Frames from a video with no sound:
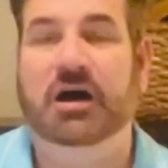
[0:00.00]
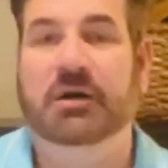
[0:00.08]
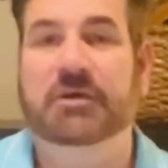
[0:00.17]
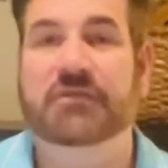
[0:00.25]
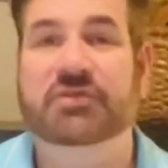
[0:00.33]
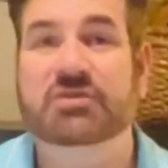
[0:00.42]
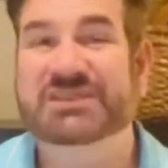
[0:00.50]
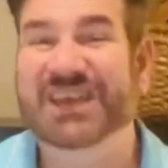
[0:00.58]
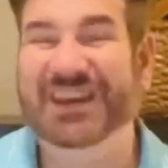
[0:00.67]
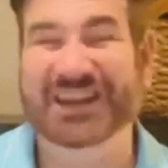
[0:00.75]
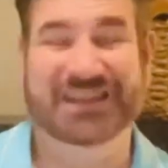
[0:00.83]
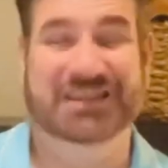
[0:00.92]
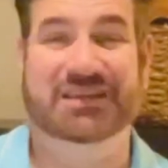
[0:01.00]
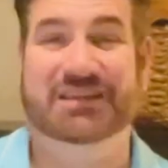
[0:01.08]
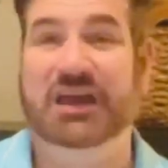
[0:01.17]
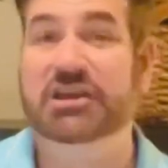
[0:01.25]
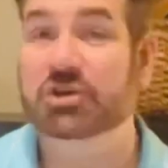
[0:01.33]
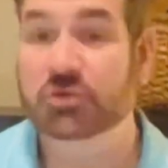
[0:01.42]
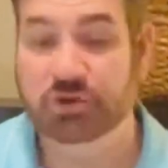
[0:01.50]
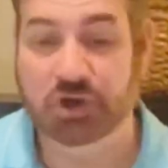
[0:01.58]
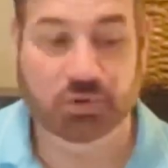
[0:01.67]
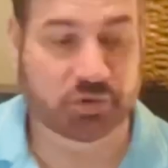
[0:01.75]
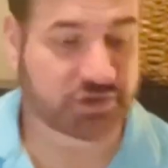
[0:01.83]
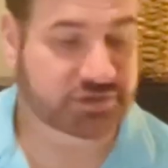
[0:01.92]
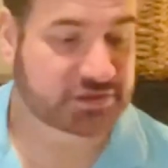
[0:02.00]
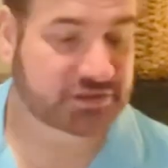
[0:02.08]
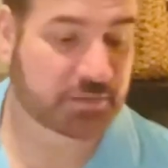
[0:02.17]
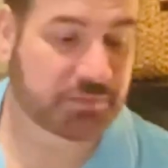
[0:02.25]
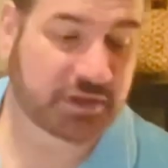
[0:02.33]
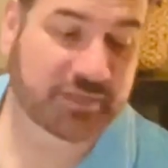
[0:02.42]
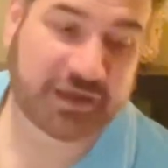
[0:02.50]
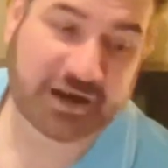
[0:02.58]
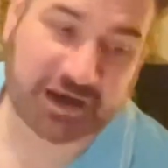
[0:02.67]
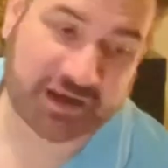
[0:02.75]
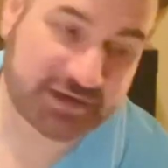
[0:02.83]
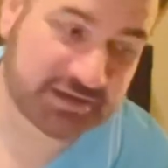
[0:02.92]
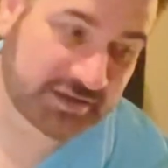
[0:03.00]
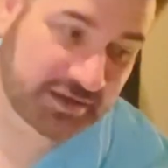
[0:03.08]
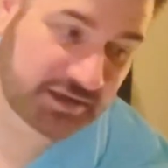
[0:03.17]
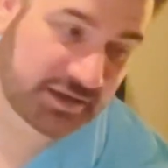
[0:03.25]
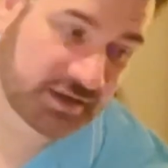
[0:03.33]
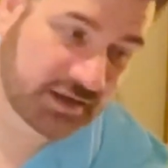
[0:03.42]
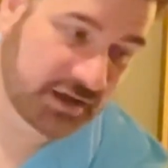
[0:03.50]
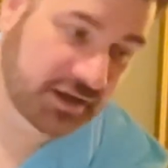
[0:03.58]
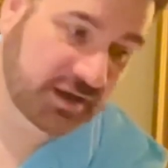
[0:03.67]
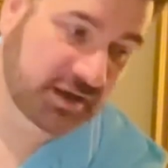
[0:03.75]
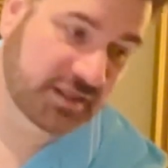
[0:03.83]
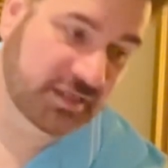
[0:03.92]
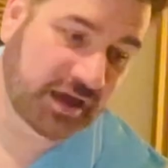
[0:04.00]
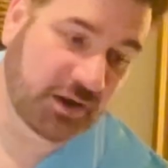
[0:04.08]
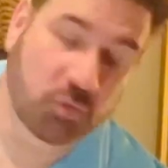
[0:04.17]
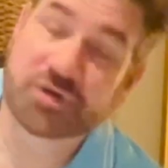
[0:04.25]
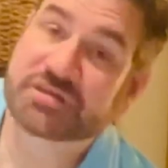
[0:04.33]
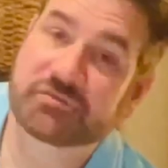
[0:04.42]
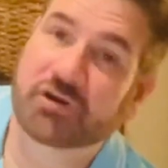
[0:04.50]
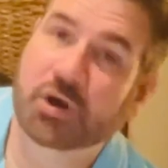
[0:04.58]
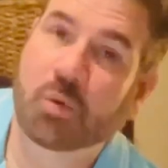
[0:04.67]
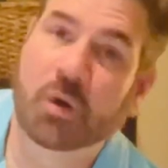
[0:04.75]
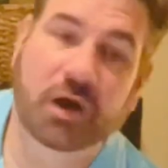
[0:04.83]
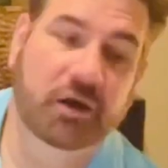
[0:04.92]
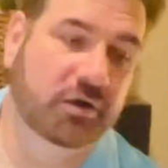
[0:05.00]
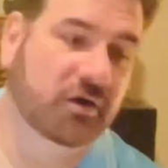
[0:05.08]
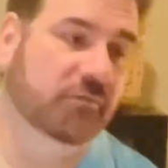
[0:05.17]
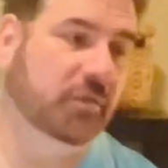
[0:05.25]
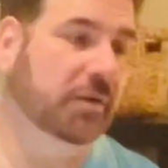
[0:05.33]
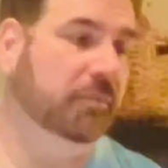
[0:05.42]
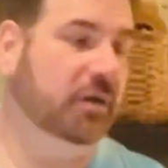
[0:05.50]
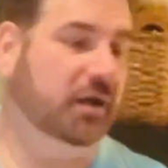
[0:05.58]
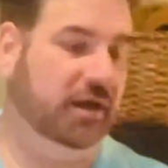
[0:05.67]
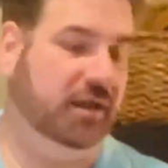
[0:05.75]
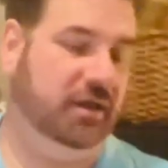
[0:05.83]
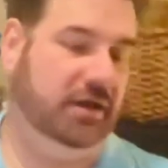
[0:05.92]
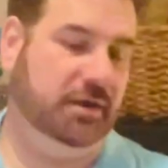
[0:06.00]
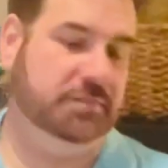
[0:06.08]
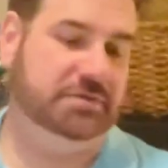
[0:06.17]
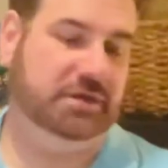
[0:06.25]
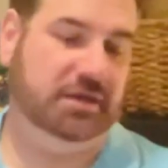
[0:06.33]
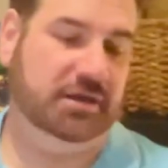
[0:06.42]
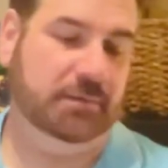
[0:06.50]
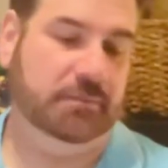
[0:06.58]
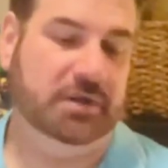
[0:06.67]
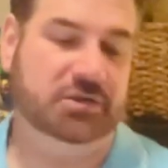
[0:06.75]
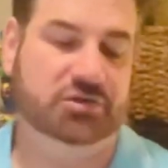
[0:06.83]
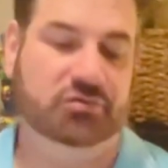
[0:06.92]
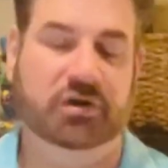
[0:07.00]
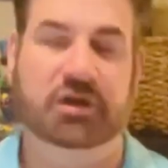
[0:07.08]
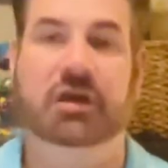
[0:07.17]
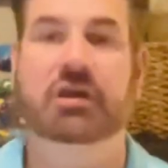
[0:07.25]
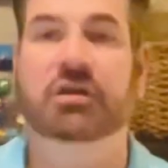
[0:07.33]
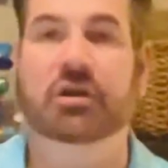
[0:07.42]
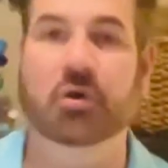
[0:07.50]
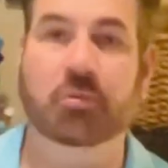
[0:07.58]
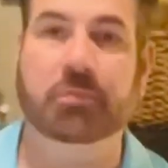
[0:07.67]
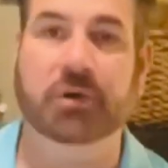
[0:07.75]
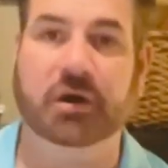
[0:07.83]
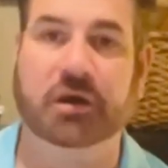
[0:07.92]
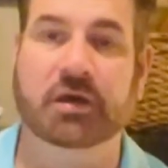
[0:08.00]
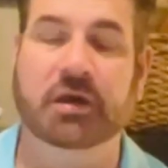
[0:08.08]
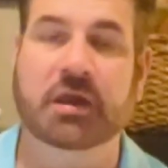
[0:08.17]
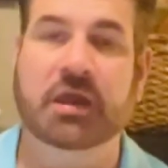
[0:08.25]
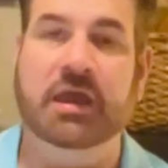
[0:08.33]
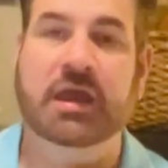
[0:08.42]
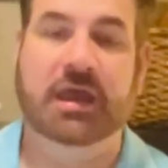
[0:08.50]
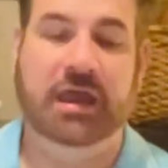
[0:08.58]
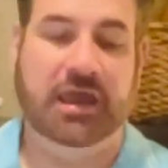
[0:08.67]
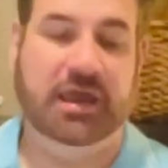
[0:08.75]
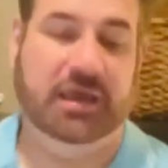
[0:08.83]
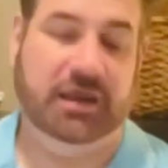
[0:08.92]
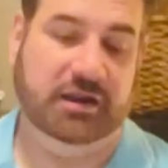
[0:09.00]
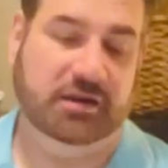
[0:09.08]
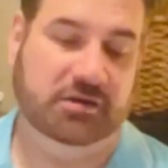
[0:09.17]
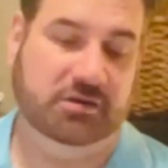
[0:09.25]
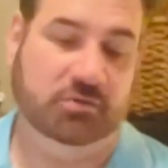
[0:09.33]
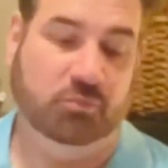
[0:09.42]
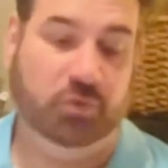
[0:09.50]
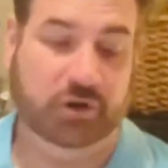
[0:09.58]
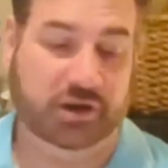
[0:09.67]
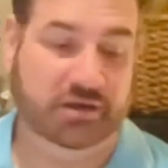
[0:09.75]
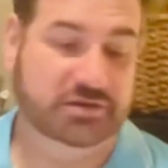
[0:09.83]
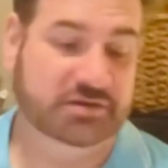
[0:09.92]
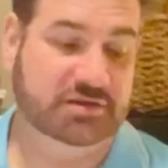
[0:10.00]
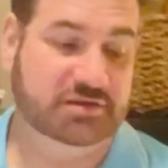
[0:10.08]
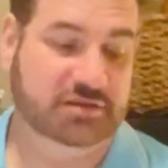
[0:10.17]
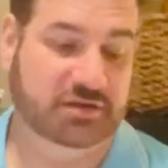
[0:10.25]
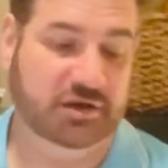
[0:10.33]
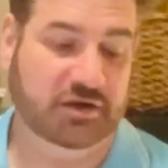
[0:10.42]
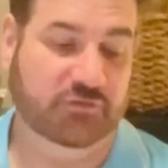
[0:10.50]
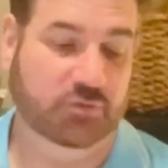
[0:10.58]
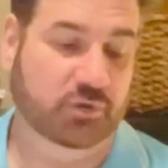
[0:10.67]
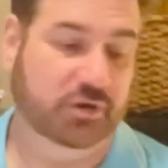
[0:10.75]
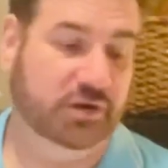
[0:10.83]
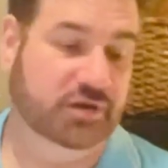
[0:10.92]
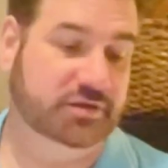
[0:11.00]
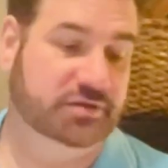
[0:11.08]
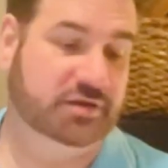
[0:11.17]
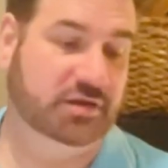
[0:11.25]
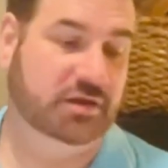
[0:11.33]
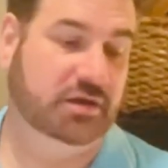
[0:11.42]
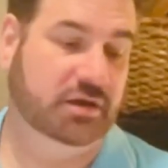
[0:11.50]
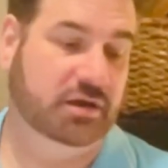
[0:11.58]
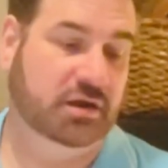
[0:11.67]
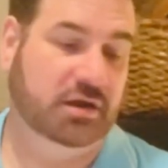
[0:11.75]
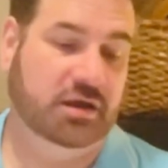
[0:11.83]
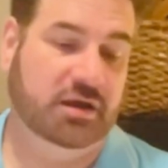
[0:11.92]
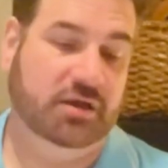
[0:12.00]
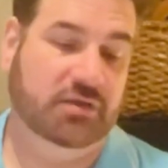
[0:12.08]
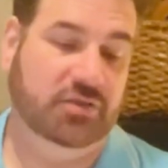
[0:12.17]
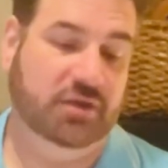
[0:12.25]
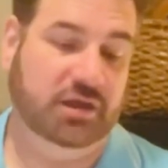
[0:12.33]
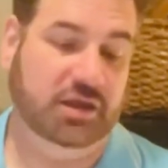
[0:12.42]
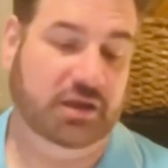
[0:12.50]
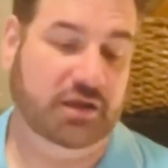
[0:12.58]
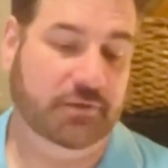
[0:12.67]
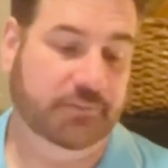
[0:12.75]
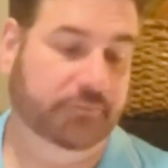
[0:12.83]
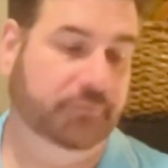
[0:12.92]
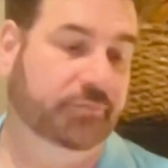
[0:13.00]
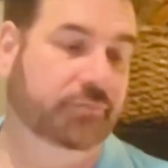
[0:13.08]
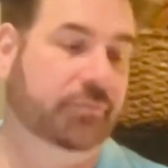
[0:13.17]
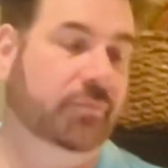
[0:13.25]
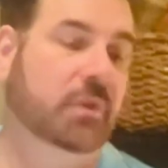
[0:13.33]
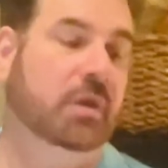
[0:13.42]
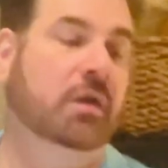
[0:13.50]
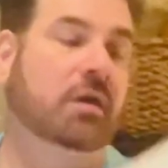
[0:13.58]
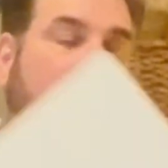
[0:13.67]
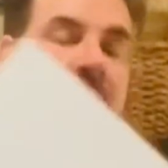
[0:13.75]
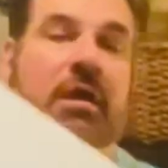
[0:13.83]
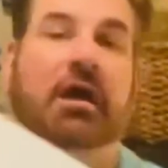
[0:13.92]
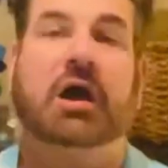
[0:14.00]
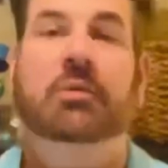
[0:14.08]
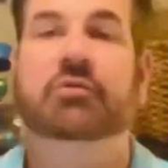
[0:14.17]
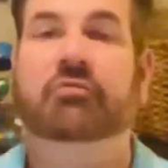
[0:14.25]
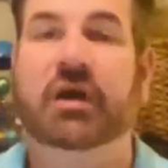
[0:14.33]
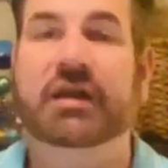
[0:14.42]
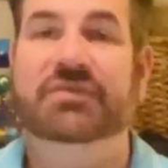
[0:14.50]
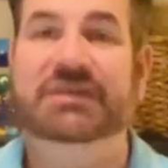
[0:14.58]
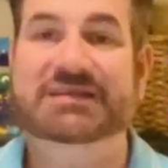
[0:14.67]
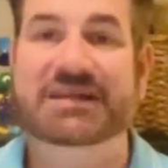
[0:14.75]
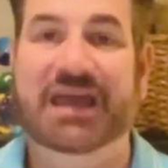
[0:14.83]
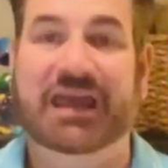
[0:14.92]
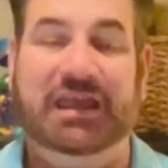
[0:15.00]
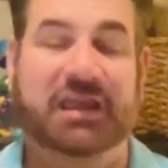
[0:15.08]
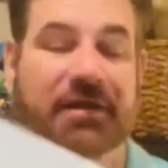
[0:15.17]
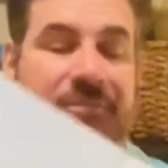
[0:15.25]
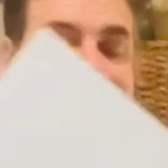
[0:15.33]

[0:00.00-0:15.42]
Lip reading: If there's anything that you notice, something that I did that wasn't required of me, but I kept a mentoring notebook. And what it consisted of was the, I would write the day,